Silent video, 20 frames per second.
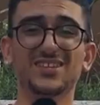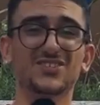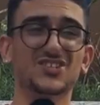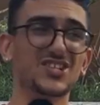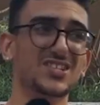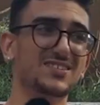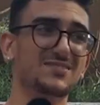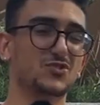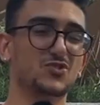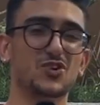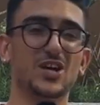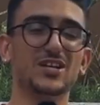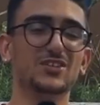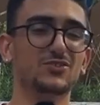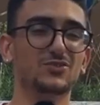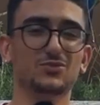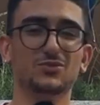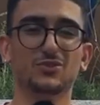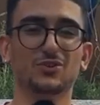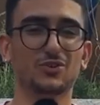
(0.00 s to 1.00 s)
just try to
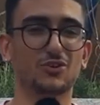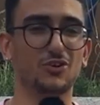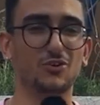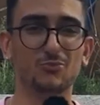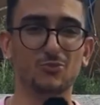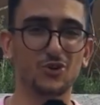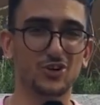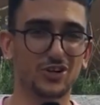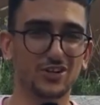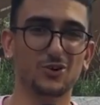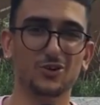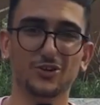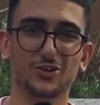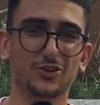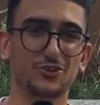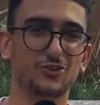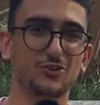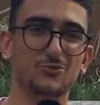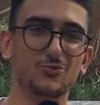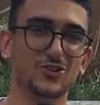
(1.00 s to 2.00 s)
do your homework, all your
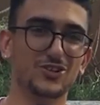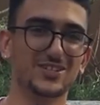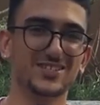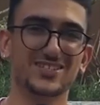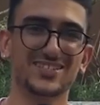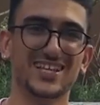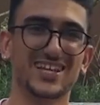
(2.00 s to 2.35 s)
homeworks,